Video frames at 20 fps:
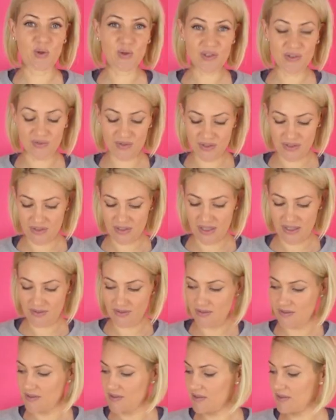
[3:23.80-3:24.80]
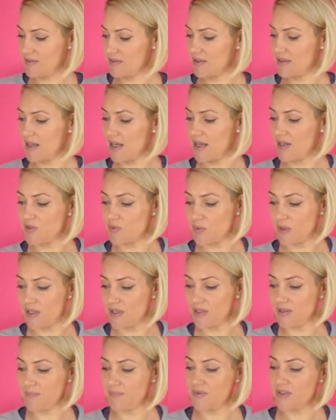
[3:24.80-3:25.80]
all different sizes. This is a large
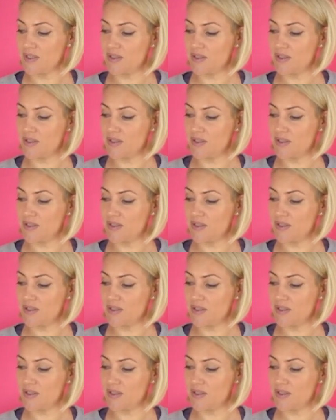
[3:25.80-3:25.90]
one,